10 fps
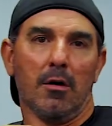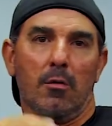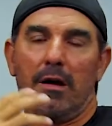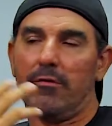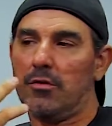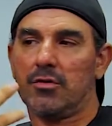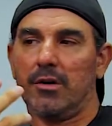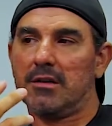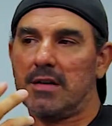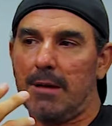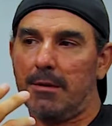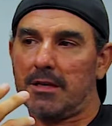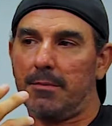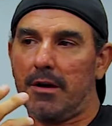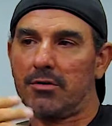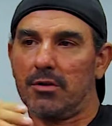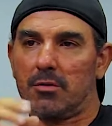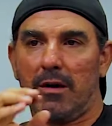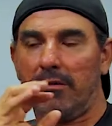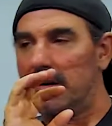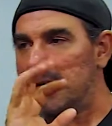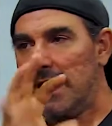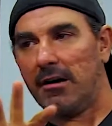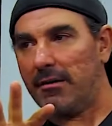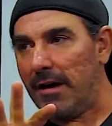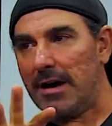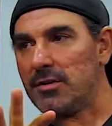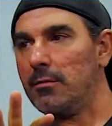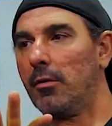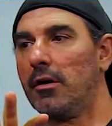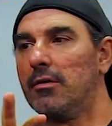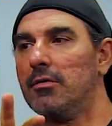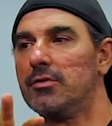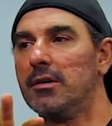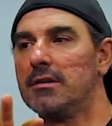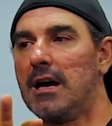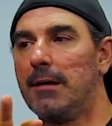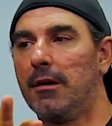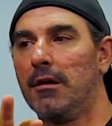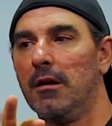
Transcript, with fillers: We have nutrient timing specialists. We have an entire advisory board on nutrient timing.